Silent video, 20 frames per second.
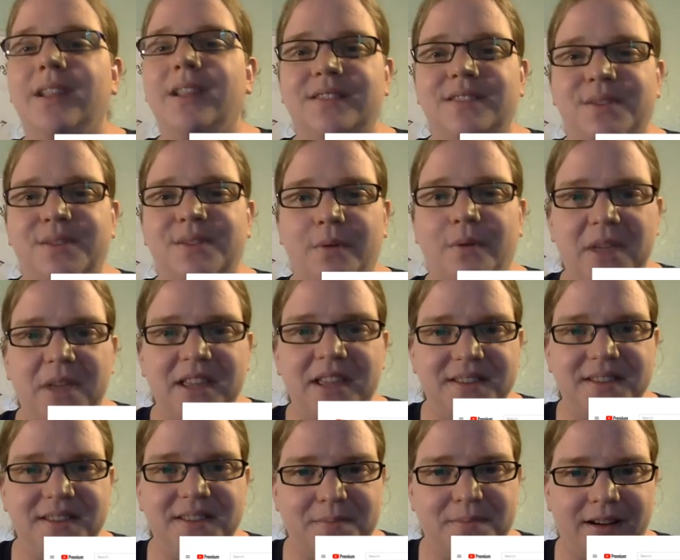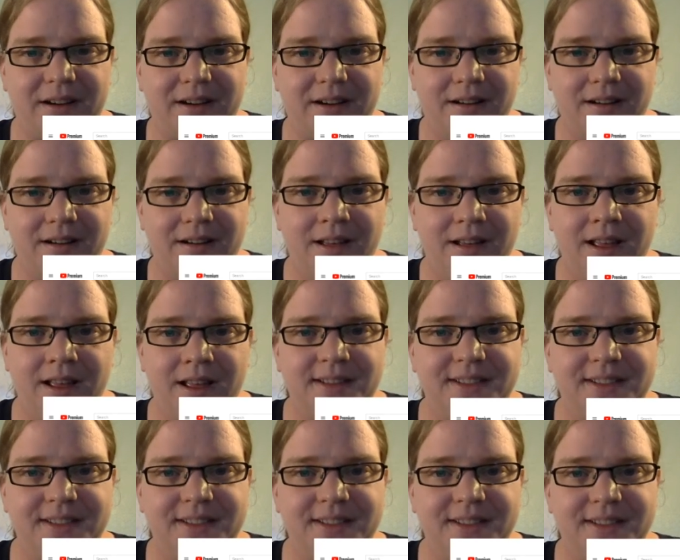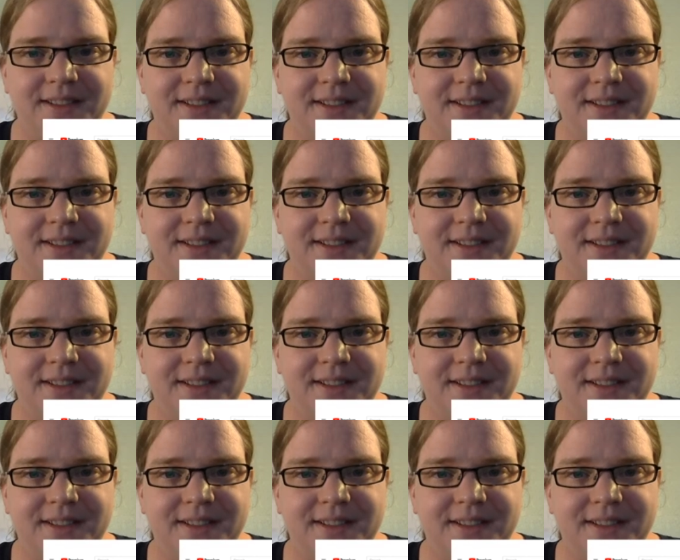So we'll make this bigger. This is Adam